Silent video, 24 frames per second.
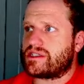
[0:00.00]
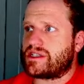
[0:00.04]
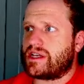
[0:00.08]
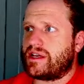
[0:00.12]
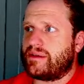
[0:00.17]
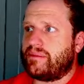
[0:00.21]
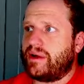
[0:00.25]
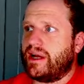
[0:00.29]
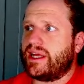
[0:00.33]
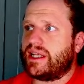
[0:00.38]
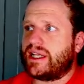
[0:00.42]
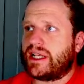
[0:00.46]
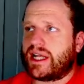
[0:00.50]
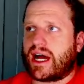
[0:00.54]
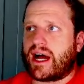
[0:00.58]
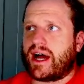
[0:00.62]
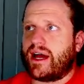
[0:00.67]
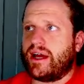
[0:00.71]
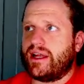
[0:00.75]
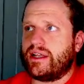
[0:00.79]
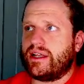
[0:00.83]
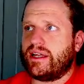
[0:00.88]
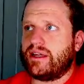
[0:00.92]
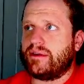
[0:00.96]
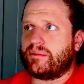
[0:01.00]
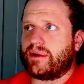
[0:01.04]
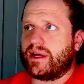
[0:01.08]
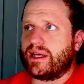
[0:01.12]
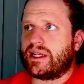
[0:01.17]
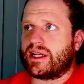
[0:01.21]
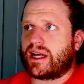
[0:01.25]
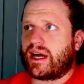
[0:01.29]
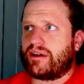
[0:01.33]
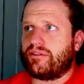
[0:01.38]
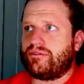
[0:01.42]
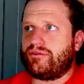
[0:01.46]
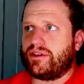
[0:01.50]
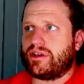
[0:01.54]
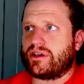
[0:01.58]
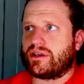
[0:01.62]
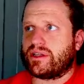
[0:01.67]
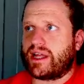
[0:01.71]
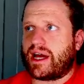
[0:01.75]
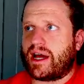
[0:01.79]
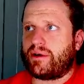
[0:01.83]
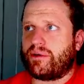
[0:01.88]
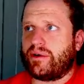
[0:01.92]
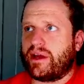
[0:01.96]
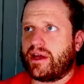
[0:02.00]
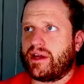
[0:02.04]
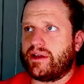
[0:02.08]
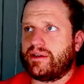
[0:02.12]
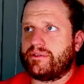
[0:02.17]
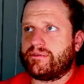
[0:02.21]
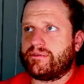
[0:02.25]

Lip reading: It might not. It might not feel that way.